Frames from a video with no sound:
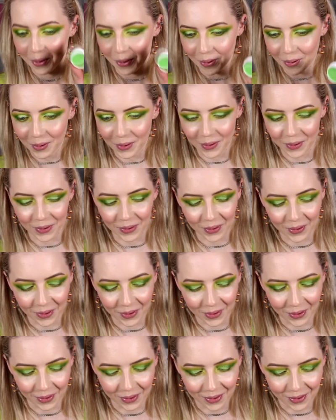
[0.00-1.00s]
Hoo, hoo,
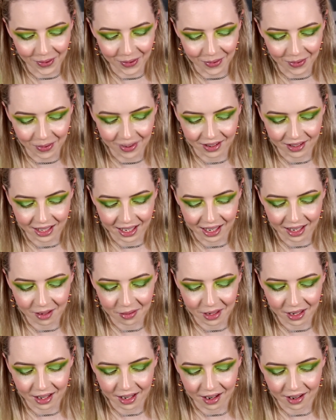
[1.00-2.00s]
hoo, hoo. Gonna take a little
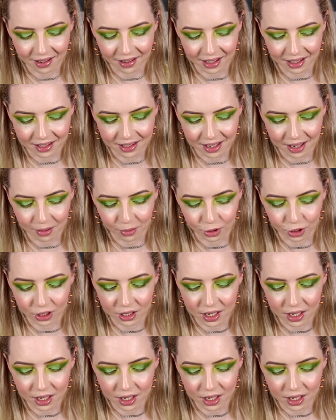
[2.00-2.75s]
bit of that on that same brush.